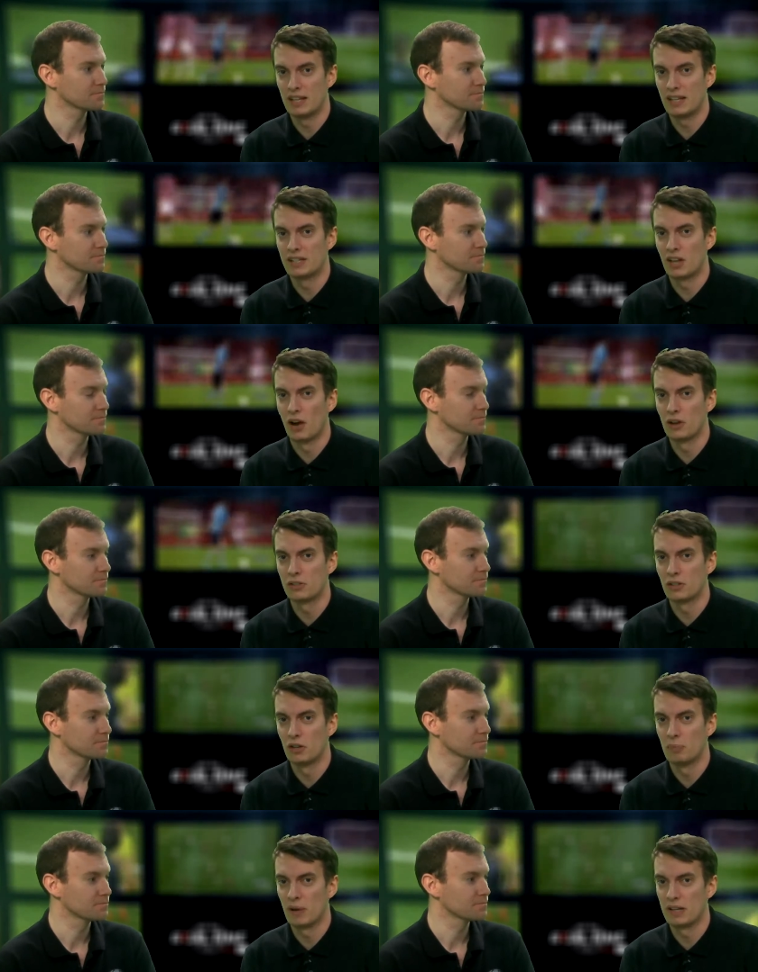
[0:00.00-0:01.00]
Speaker 1: it, it's hard to
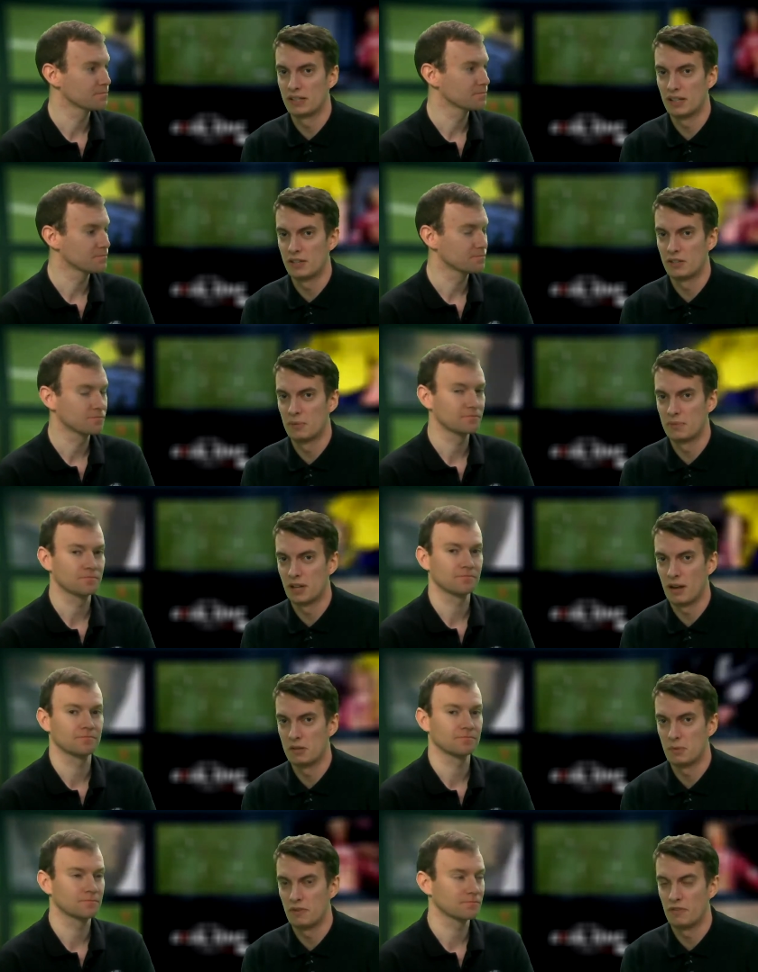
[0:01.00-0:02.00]
look past City
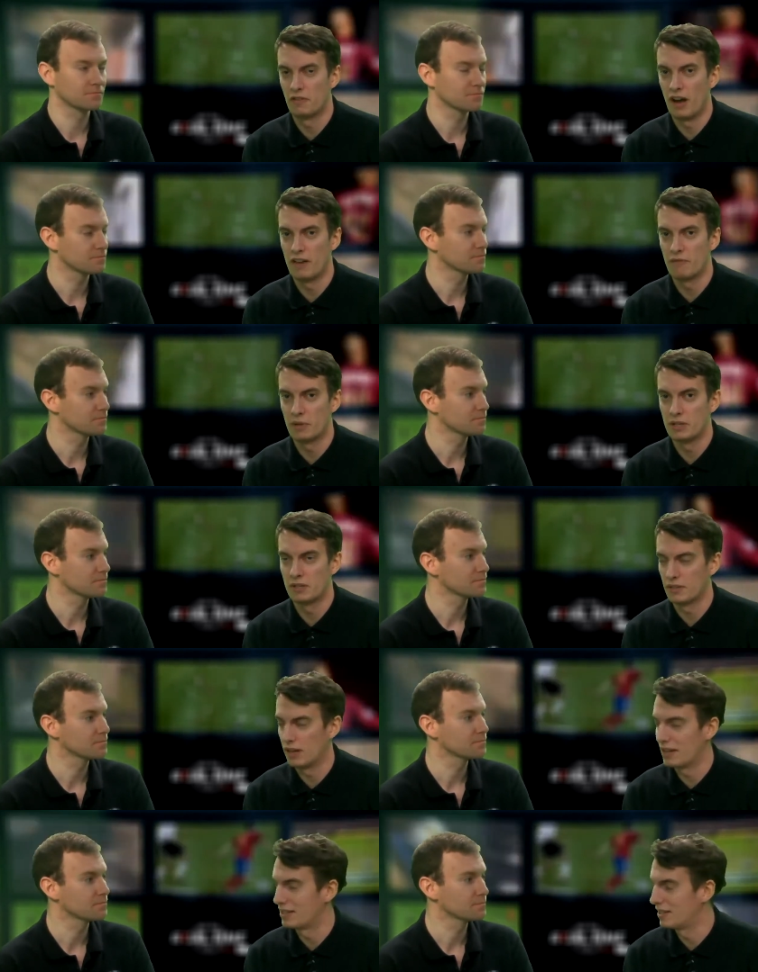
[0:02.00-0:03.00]
sometimes. I mean, five wins from
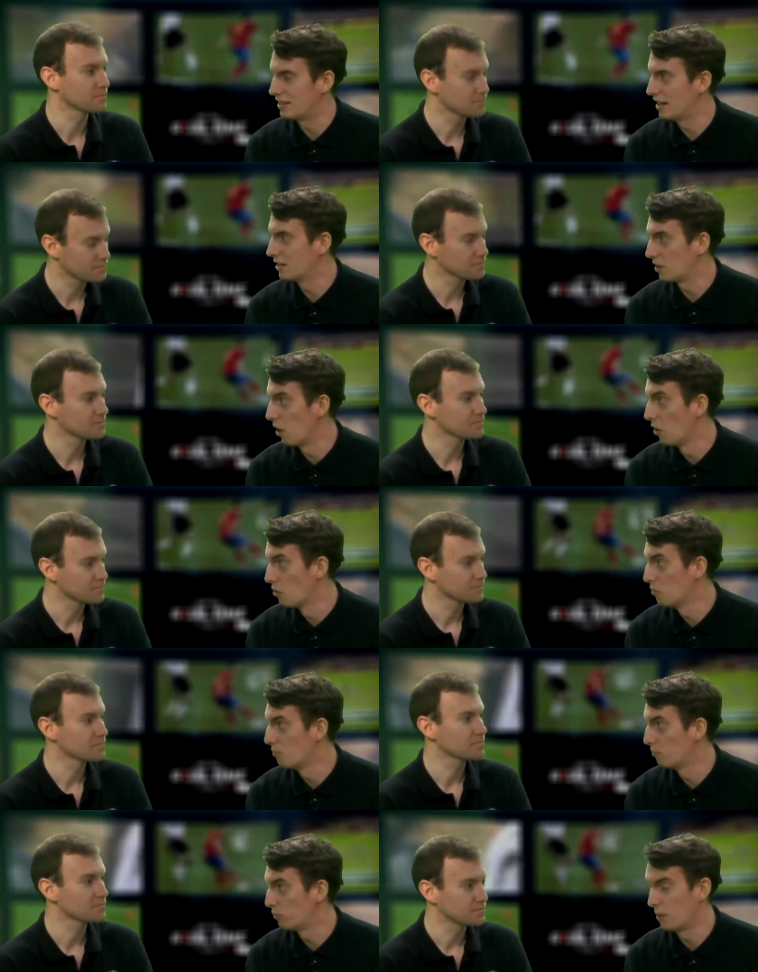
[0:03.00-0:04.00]
the last six
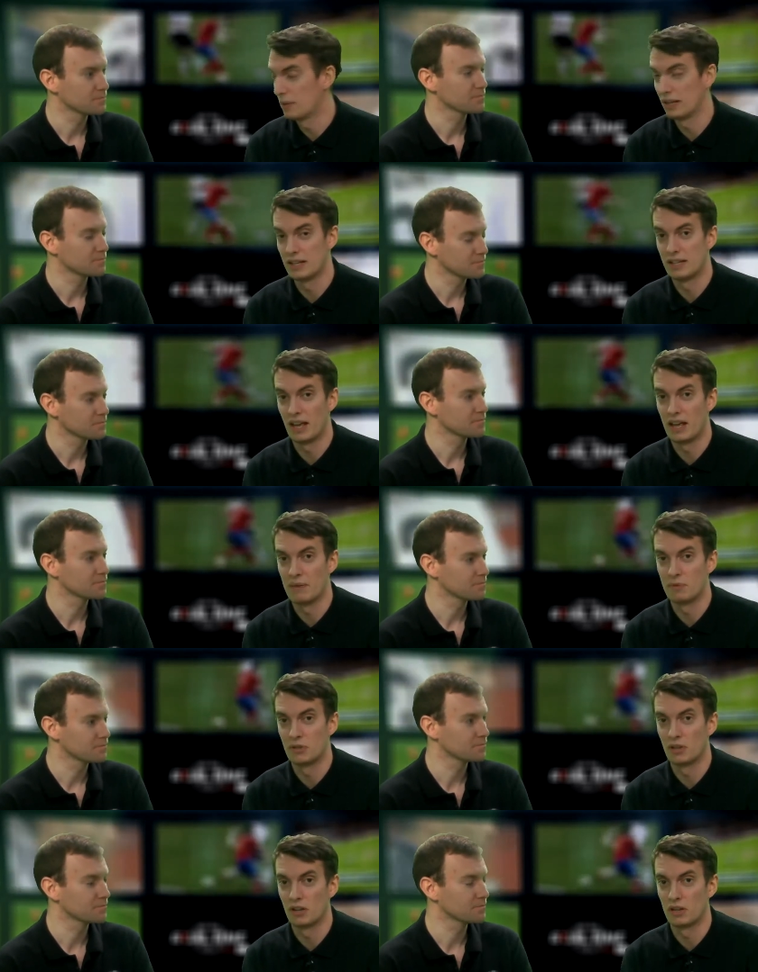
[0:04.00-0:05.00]
home Premier League
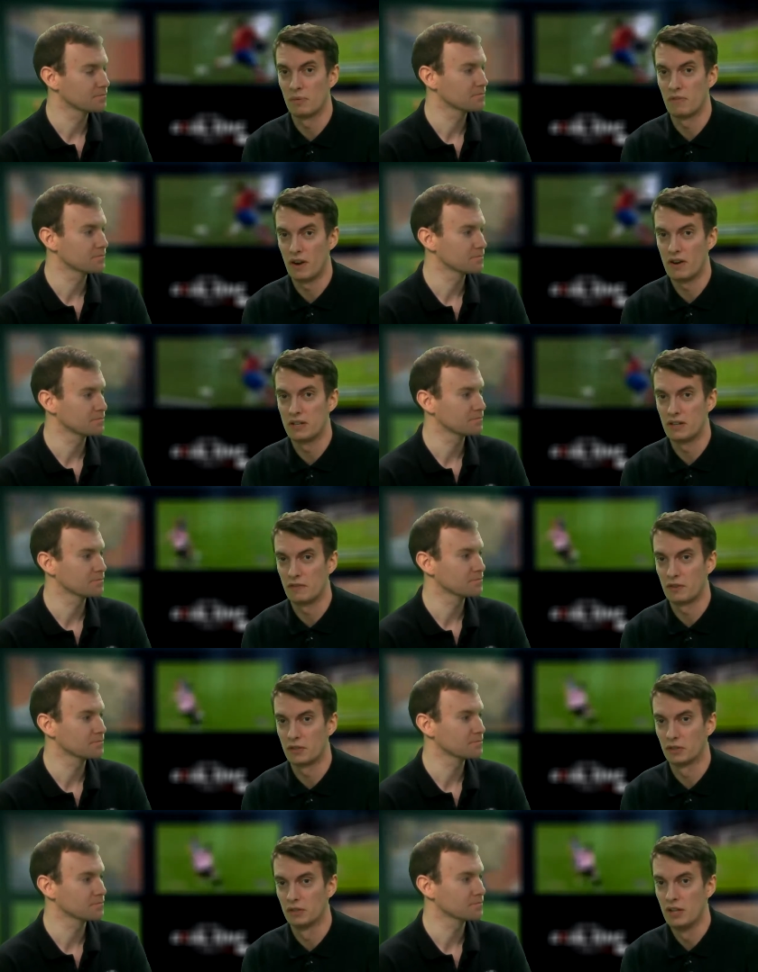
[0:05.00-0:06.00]
games, so they're going to be very
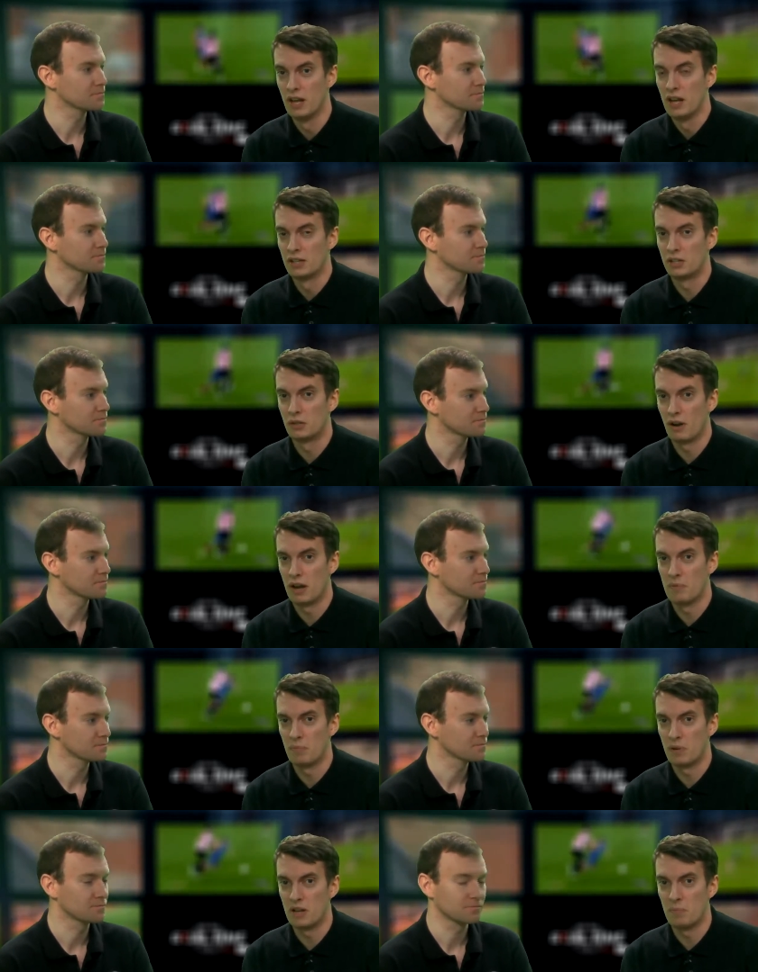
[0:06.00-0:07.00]
difficult to try
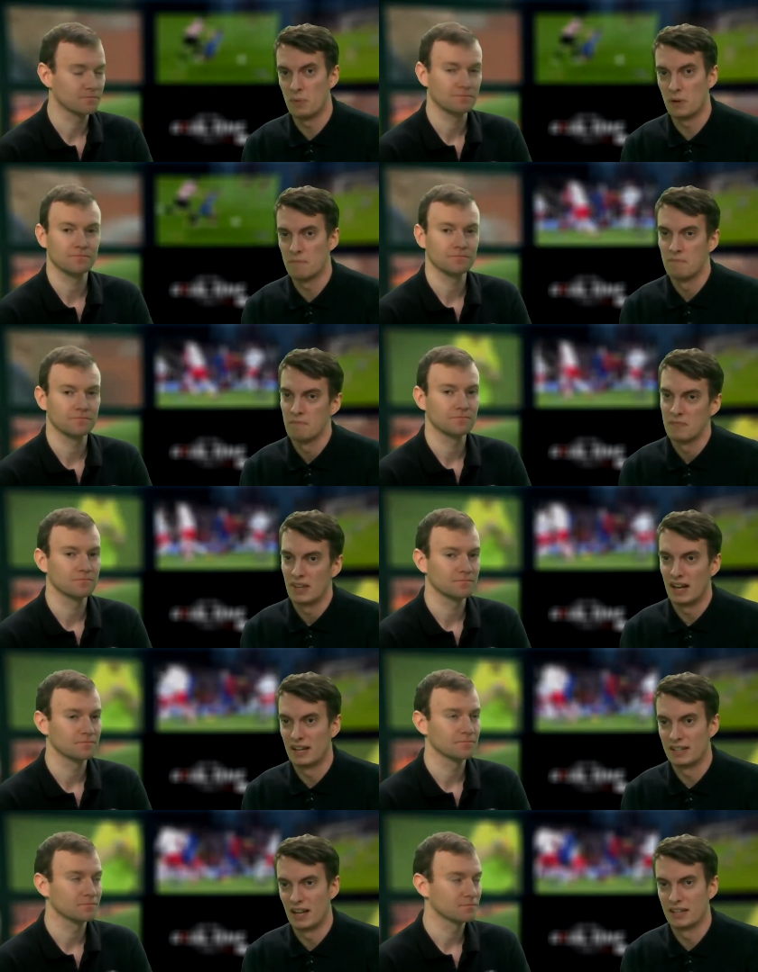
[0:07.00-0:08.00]
and beat, but...
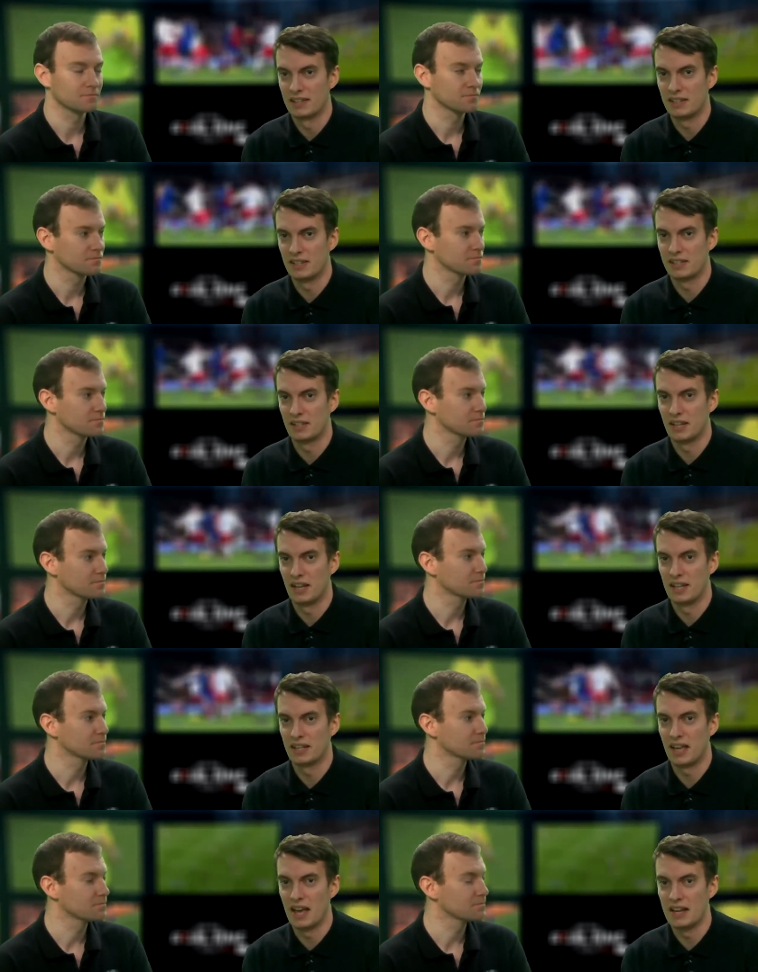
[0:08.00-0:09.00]
I think there's a
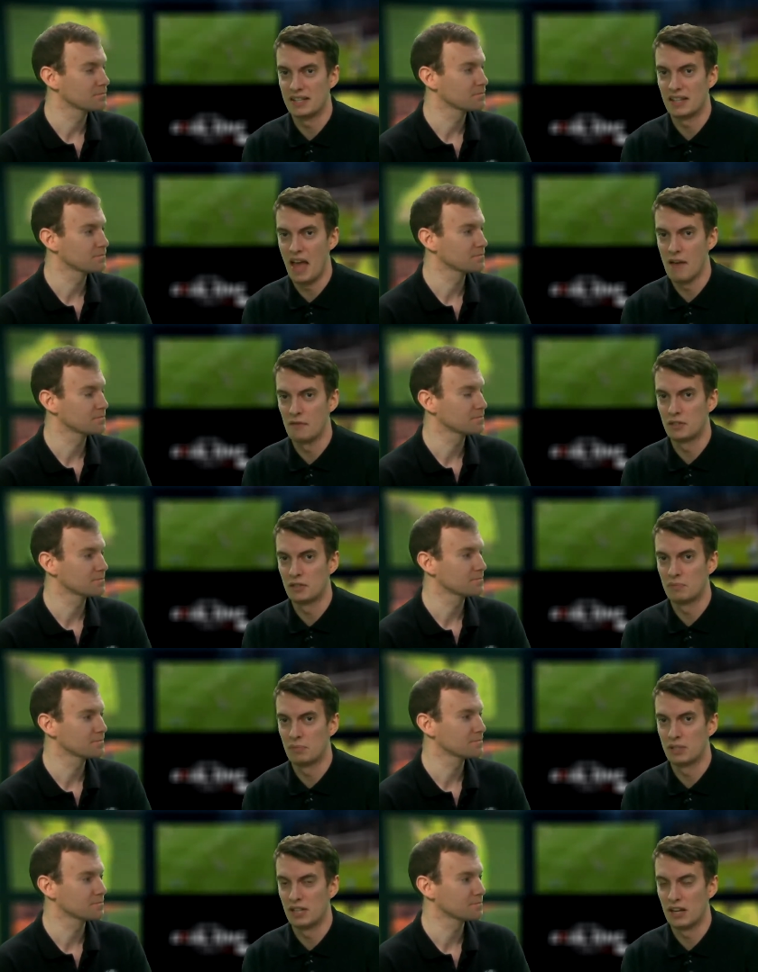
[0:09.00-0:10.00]
the case that
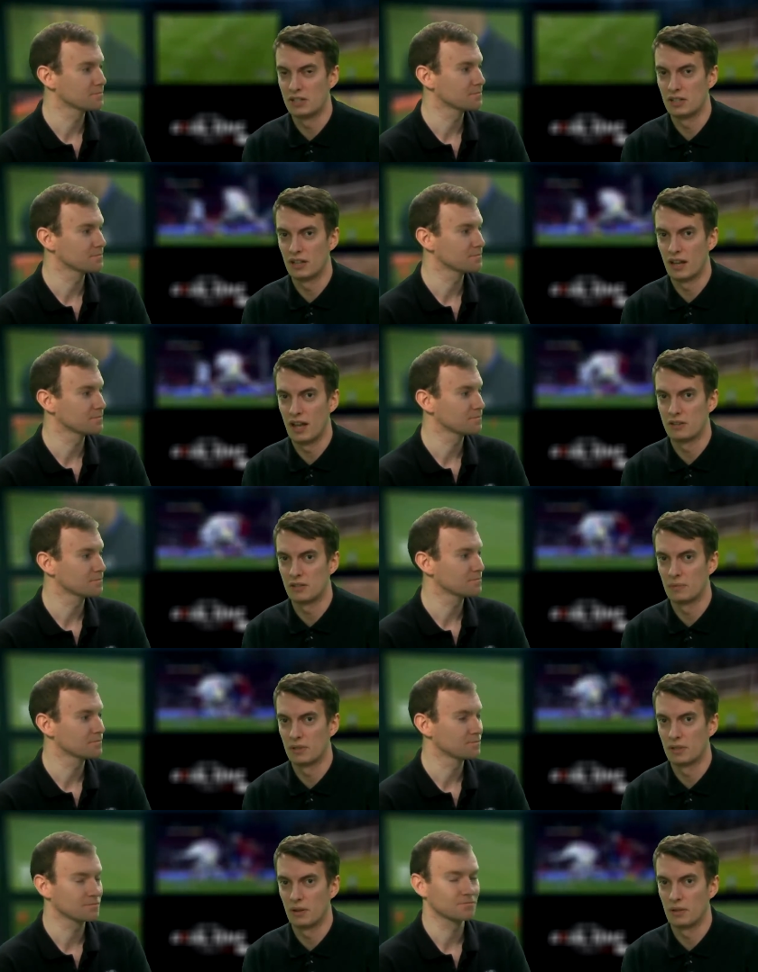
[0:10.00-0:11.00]
Everton potentially could get
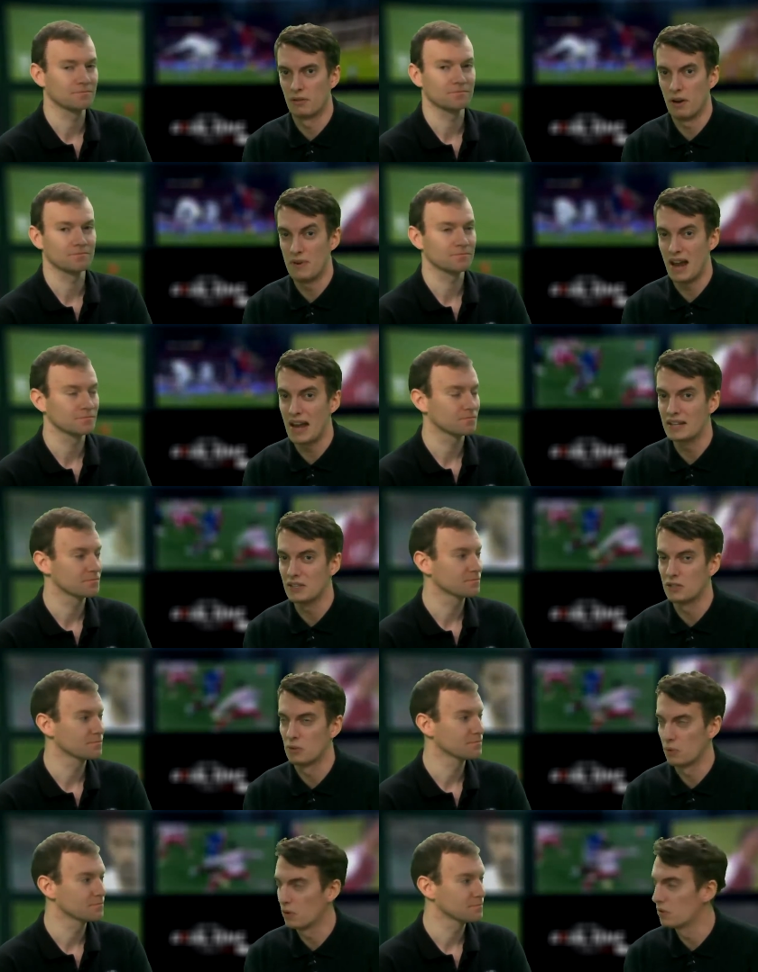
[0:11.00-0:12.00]
something now. They're around nine
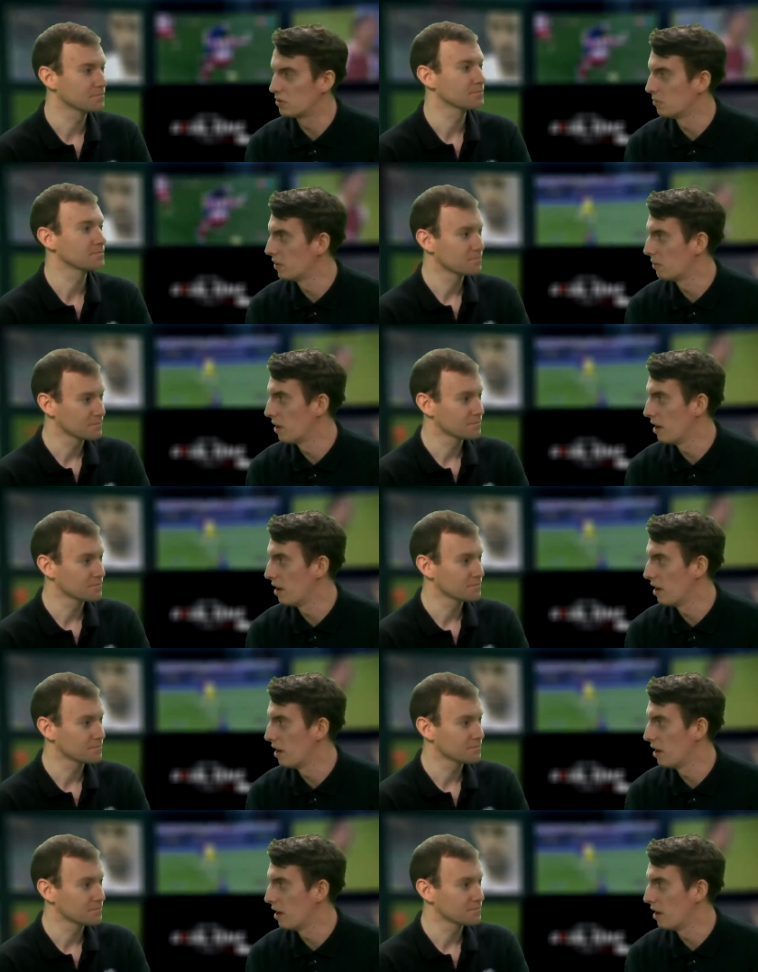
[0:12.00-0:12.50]
to one to win